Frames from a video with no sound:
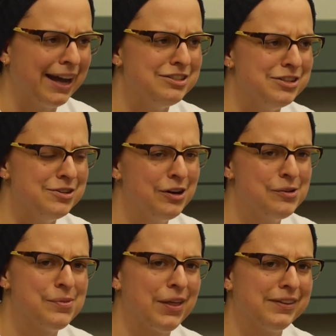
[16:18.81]
I do
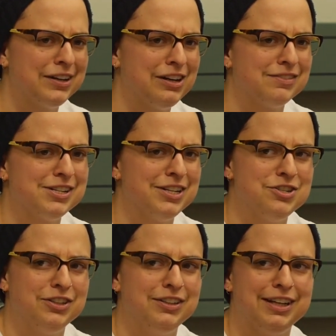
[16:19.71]
hope that the
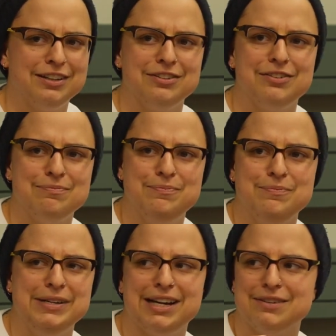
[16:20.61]
conversation can
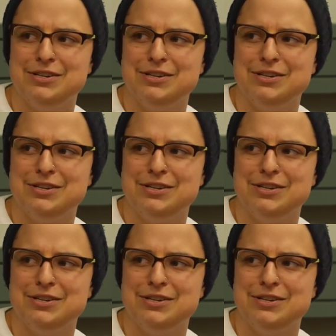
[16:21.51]
become